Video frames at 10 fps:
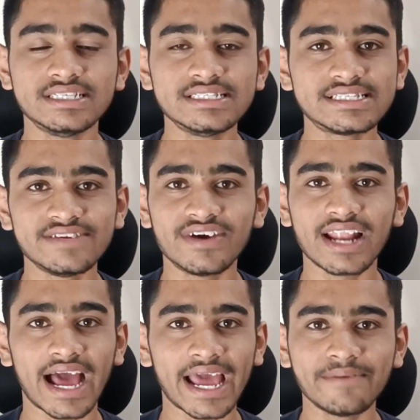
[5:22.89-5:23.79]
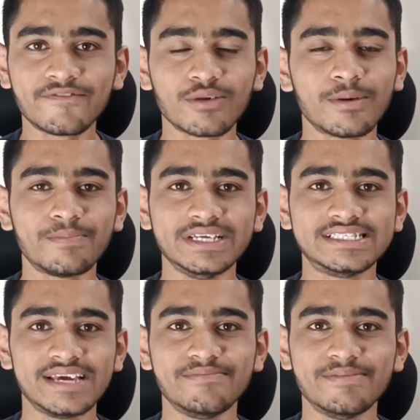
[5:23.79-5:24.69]
Since even I am from a
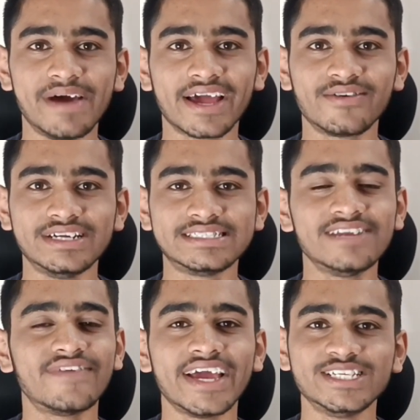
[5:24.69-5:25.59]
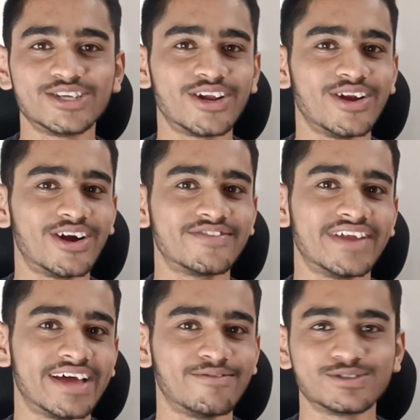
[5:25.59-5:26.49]
PCMB background itself, I enjoyed a lot
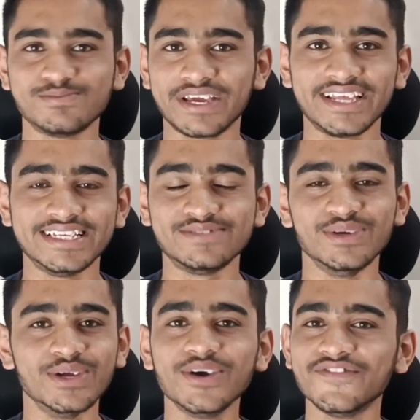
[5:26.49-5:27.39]
when I was making this video.